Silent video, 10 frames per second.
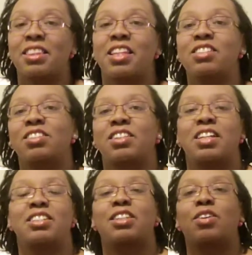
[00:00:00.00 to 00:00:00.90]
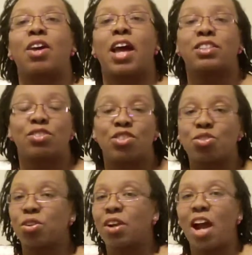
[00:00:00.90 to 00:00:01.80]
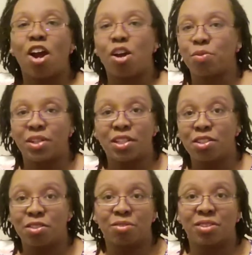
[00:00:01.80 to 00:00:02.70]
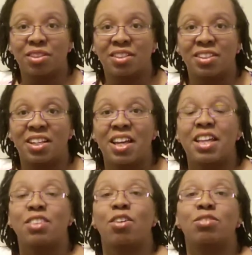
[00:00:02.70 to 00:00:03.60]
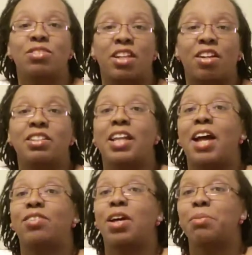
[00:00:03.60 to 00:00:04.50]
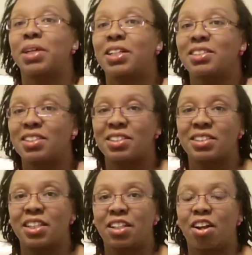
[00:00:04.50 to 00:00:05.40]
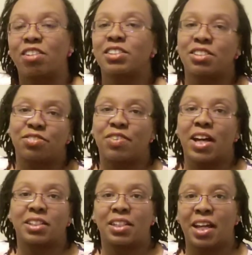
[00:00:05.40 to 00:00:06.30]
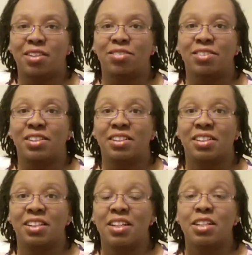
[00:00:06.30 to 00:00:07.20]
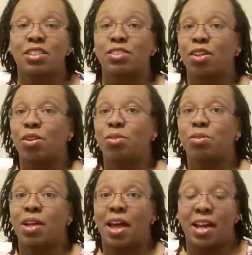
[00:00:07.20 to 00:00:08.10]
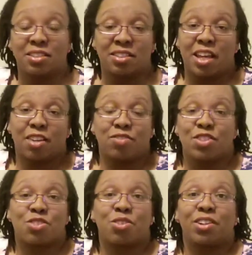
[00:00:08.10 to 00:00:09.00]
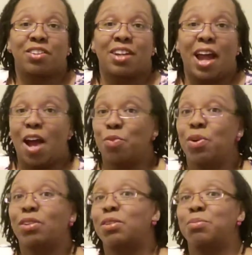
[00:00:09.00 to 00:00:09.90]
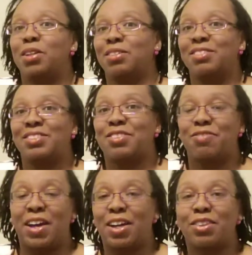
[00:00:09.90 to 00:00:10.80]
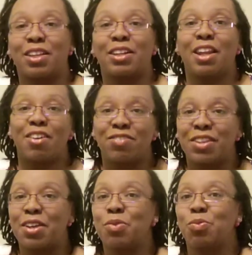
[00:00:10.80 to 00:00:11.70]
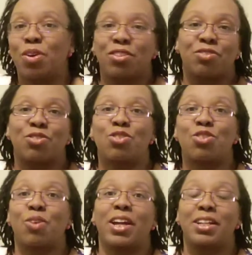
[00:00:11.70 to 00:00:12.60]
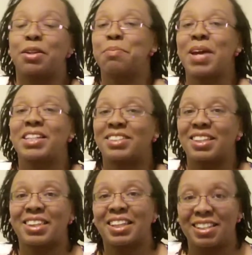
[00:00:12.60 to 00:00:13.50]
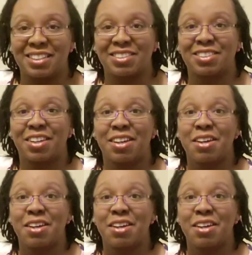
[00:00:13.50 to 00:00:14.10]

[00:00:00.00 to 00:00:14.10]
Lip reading: These are the things that as a Detroiter I already knew. Those that are now coming into the city are just finding out. So as a native Detroiter, I welcome you to find out the lovely, wonderful, great, and amazing things